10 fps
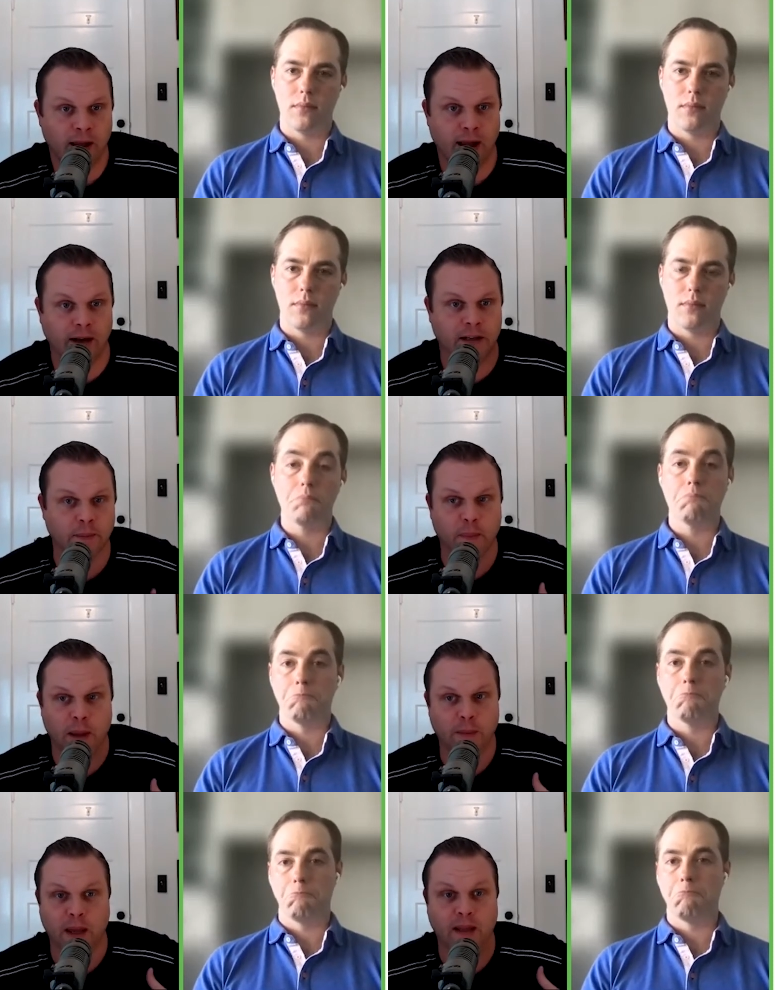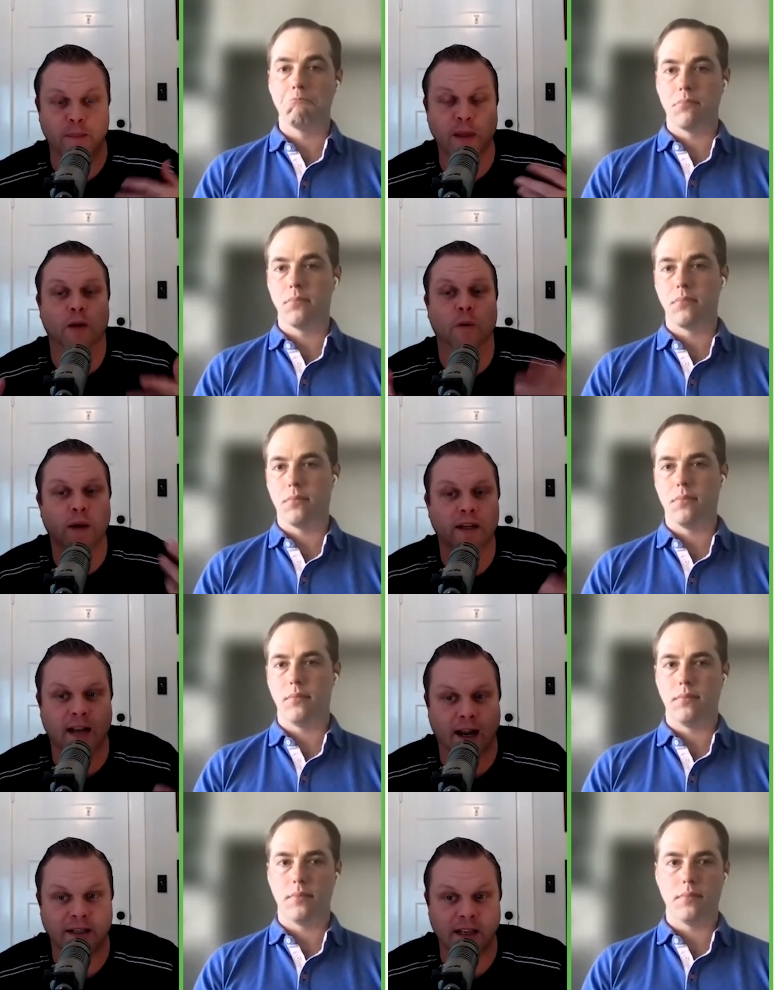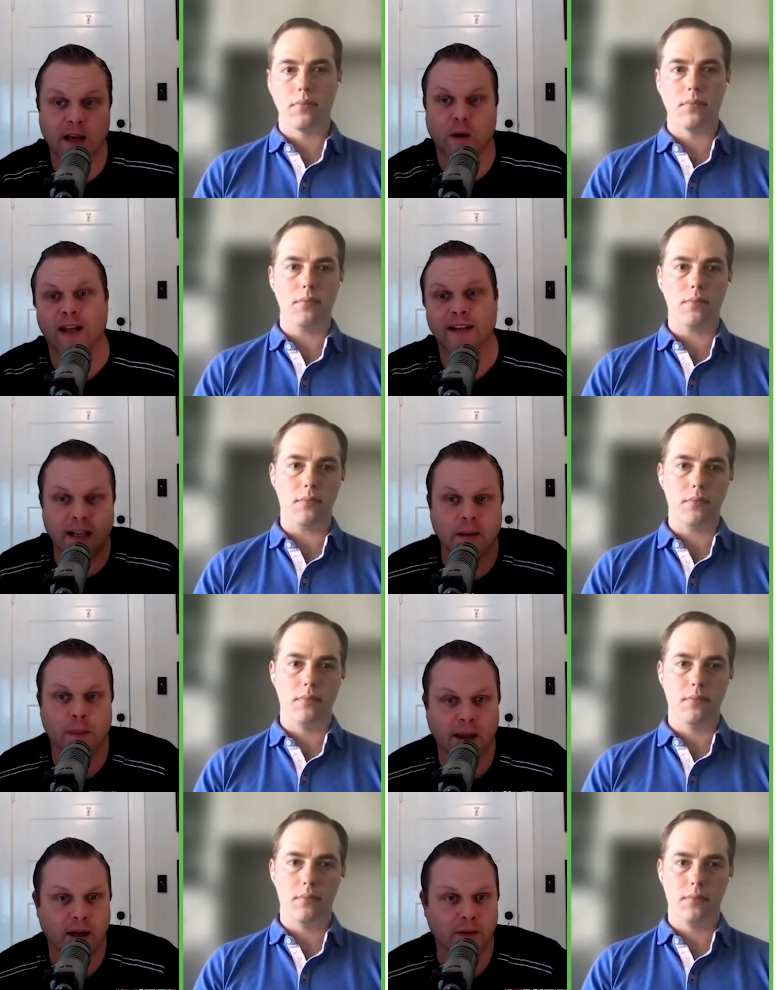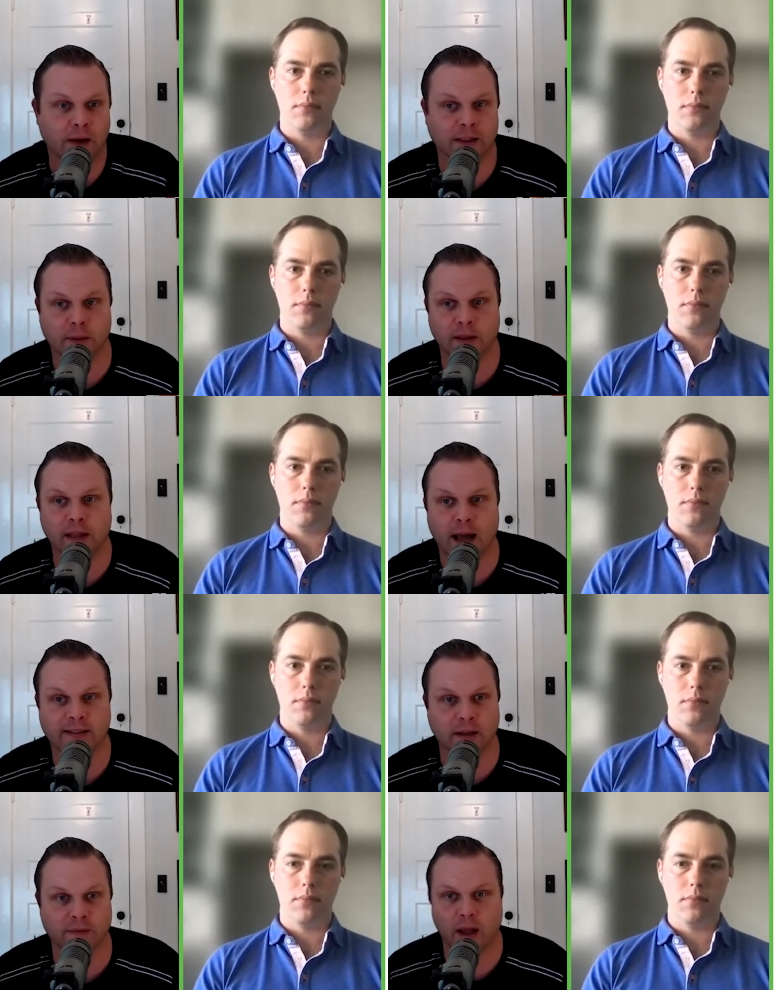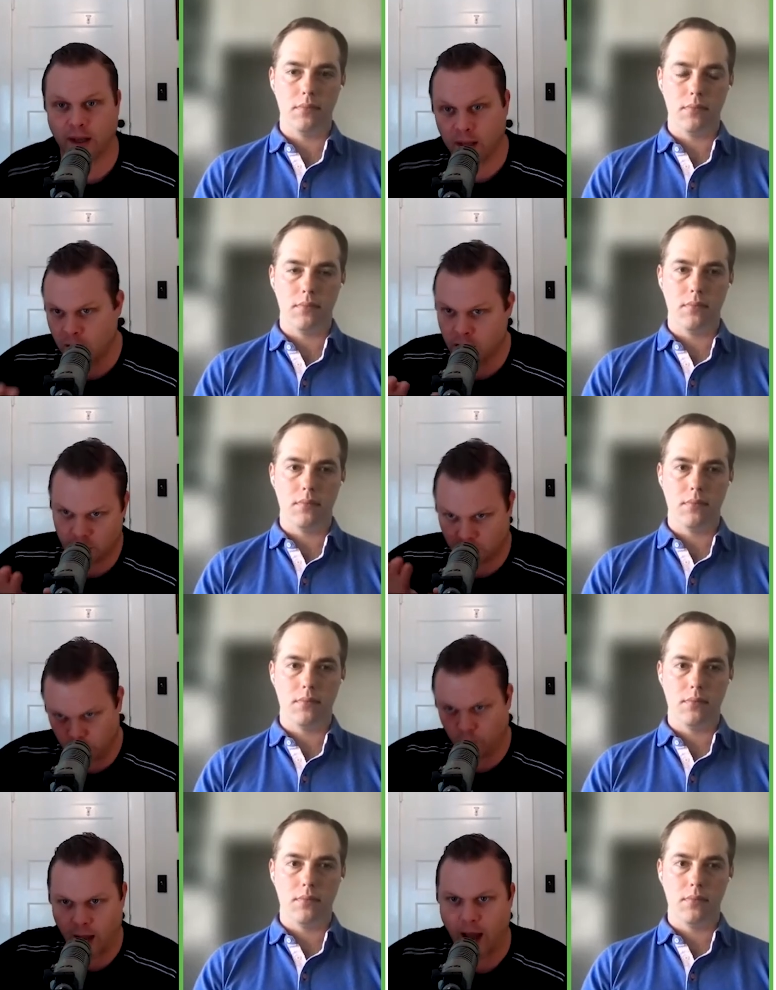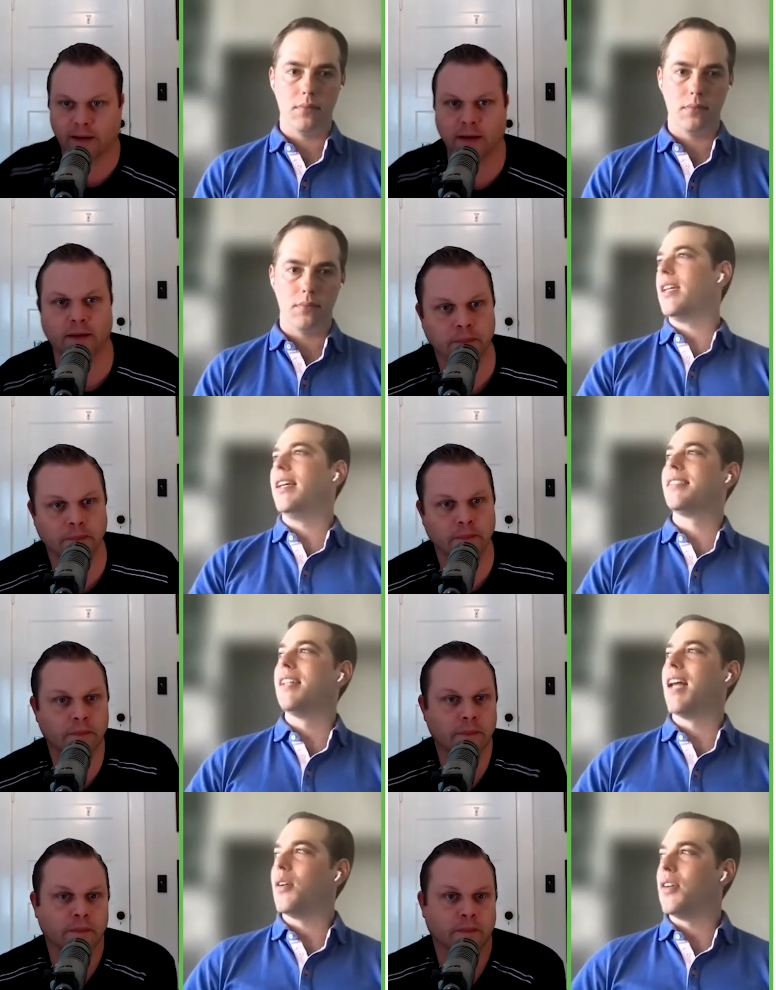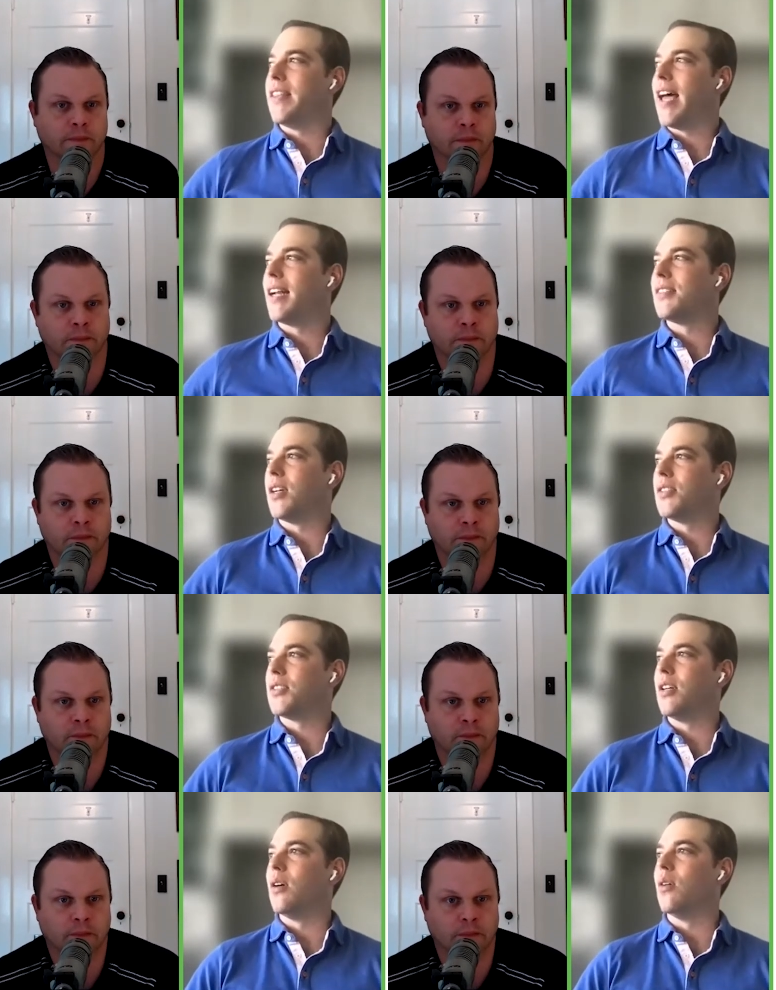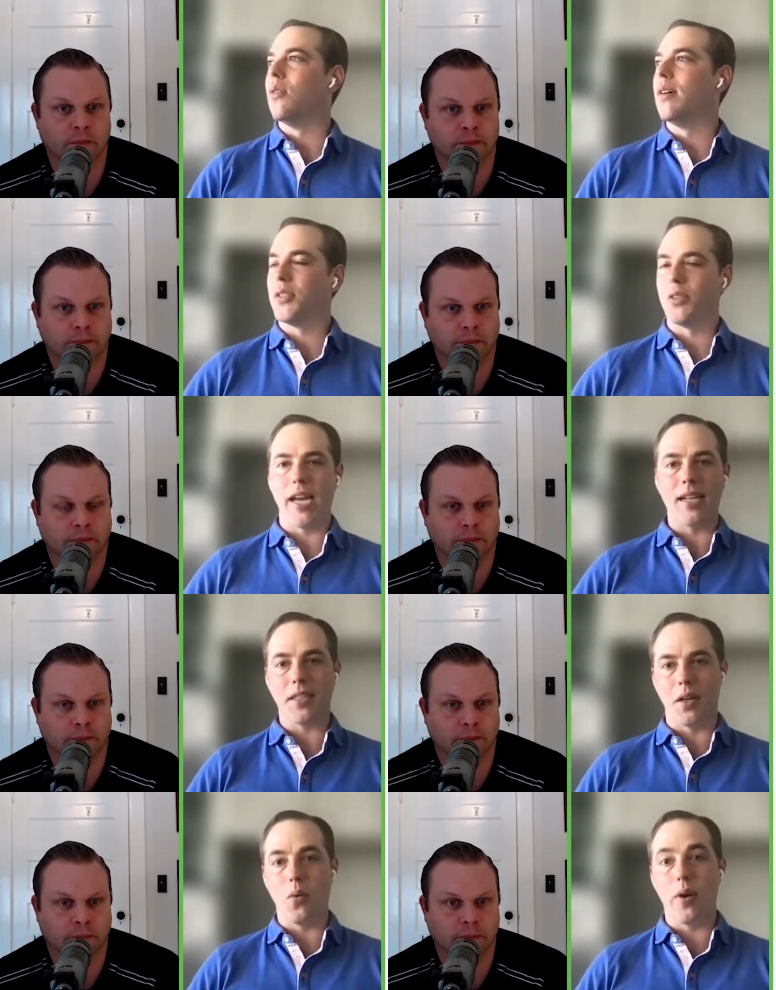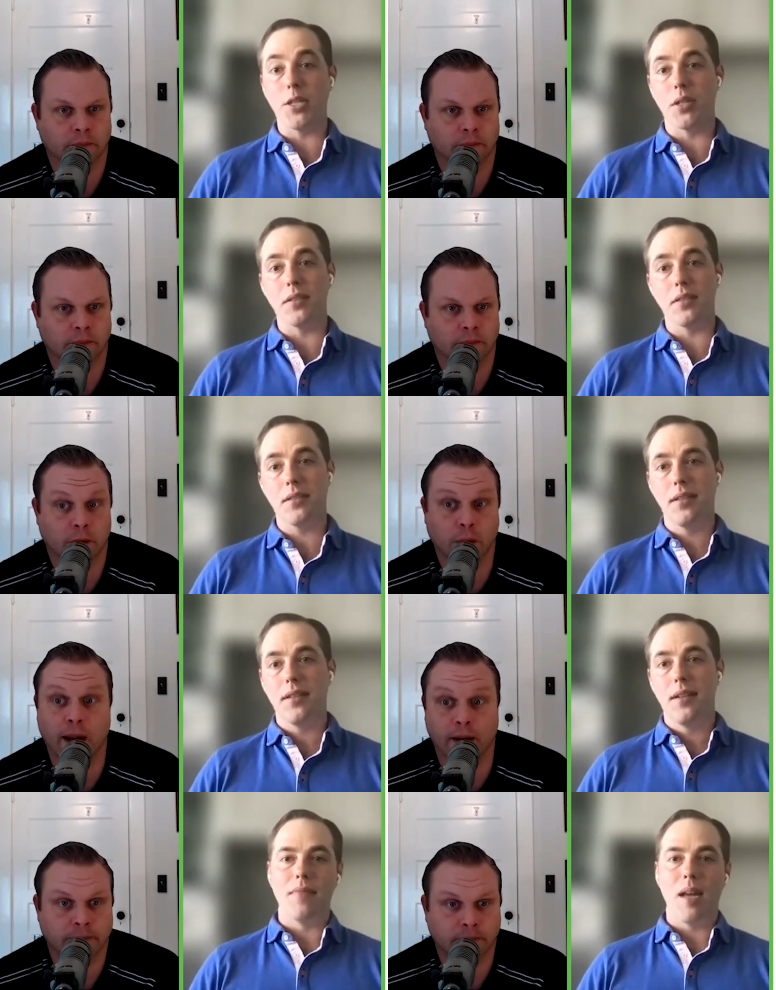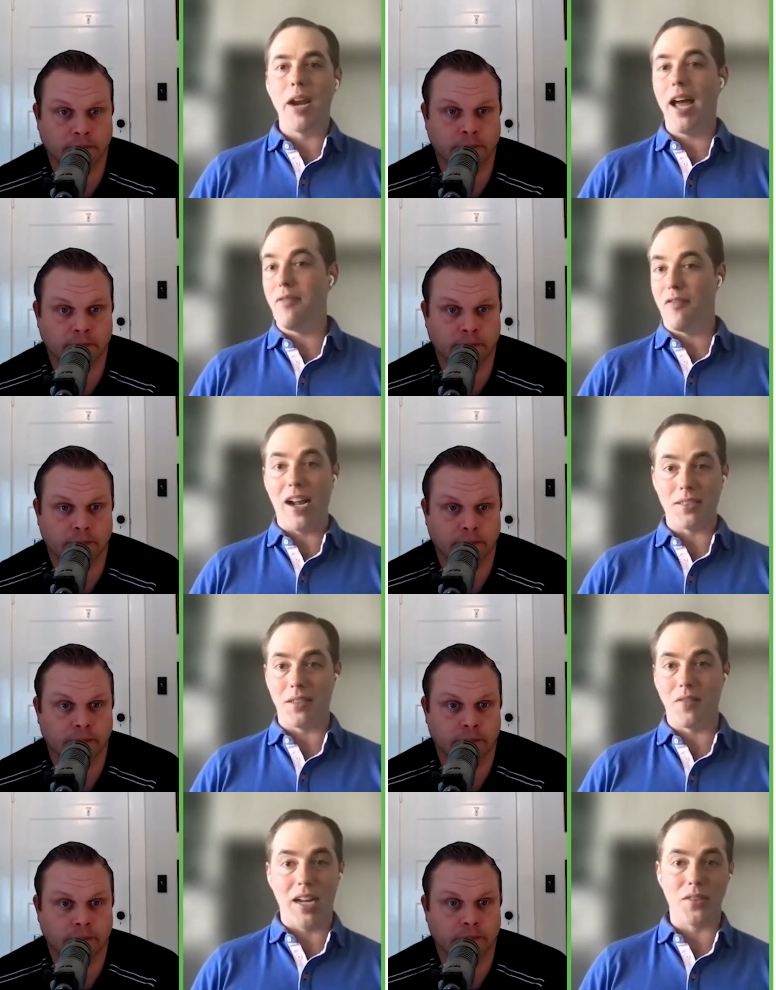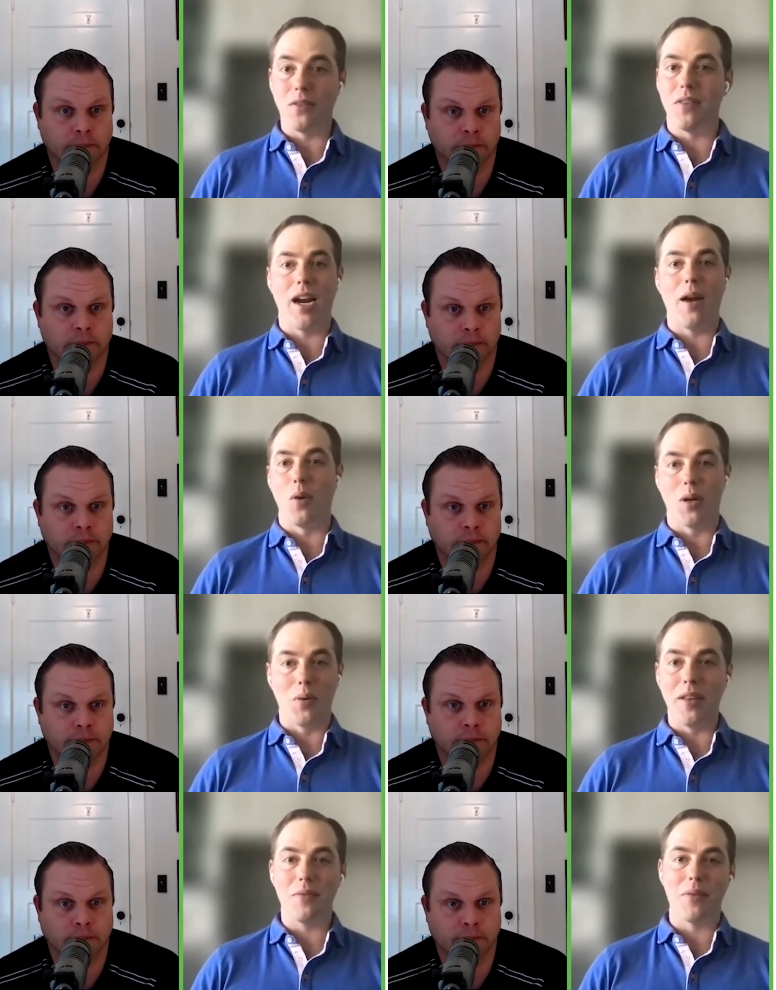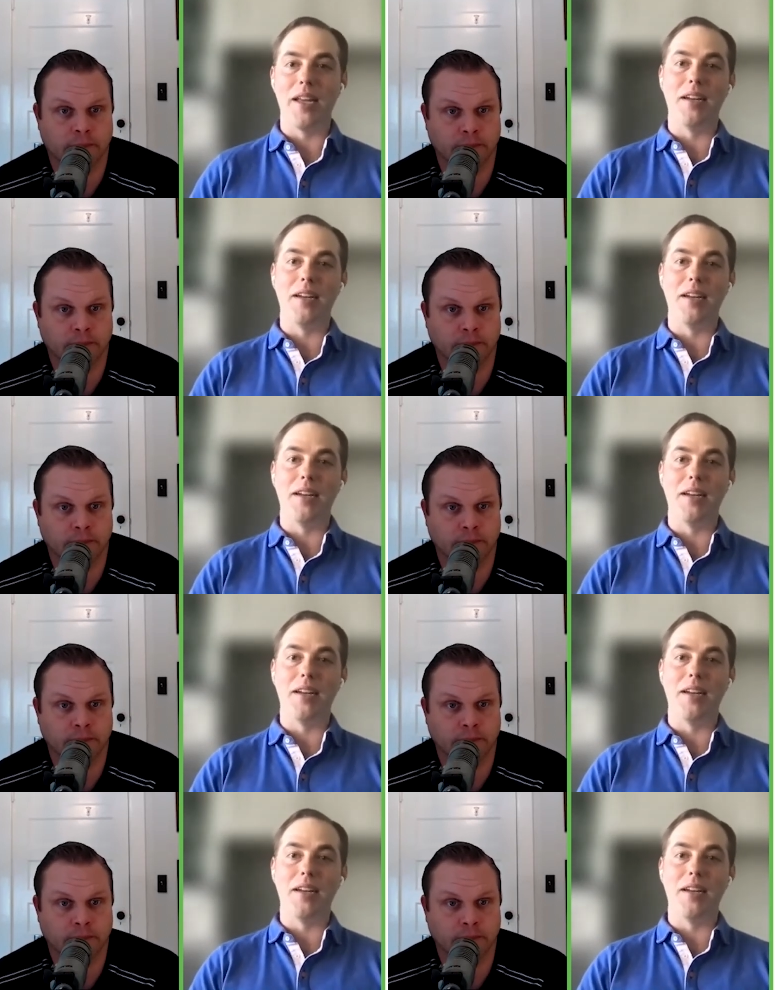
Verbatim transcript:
Speaker 1: and to maybe be the reason I did or I didn't make an investment, less of like, do that.
Speaker 2: It's not only that, it's also just asking questions. Right. I mean, I have a facet advisor that I work with, right?